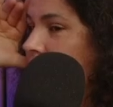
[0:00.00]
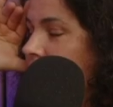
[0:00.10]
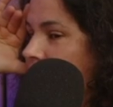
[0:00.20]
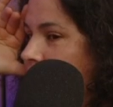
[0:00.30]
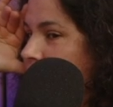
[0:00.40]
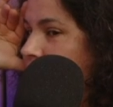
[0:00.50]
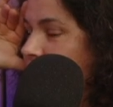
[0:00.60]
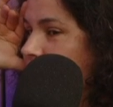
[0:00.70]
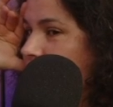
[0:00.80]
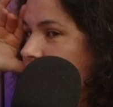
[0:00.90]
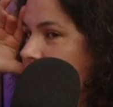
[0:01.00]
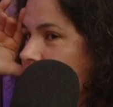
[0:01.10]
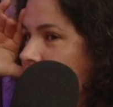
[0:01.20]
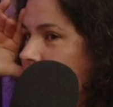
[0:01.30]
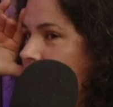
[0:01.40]
And
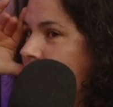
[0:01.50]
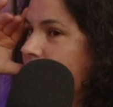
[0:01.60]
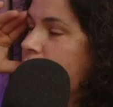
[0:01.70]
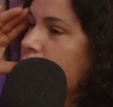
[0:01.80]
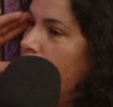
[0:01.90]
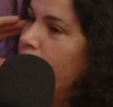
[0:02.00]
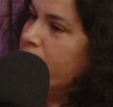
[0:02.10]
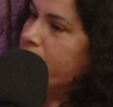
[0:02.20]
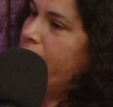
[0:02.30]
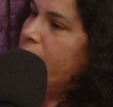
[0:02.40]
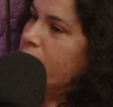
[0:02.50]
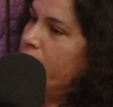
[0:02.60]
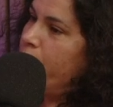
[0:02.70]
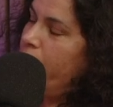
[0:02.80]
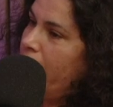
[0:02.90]
there's so much focus on
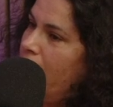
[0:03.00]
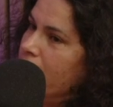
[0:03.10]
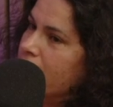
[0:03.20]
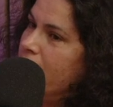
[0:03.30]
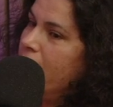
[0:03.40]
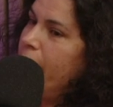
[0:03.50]
the product,